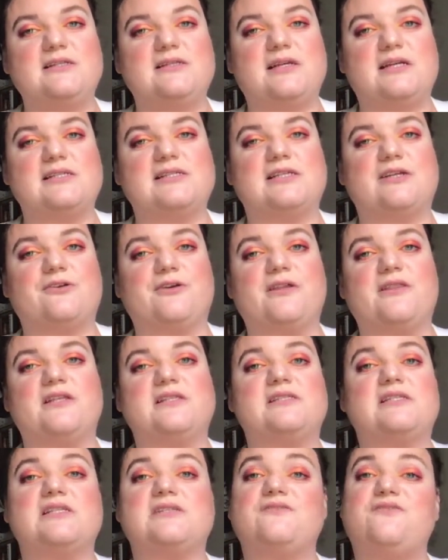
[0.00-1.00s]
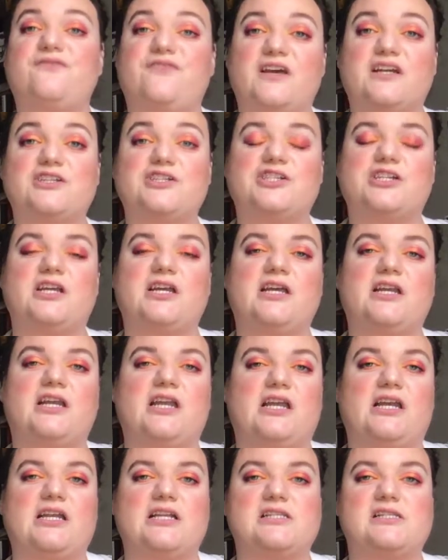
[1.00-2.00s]
considering this is fiction
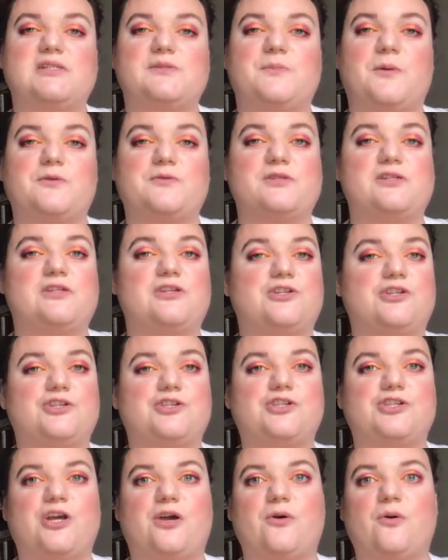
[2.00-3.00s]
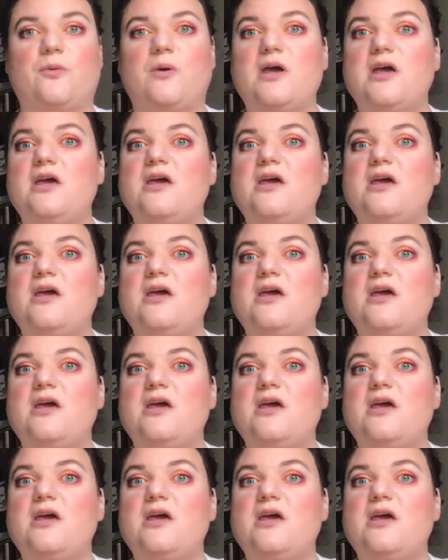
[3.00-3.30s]
and it's supposed to just show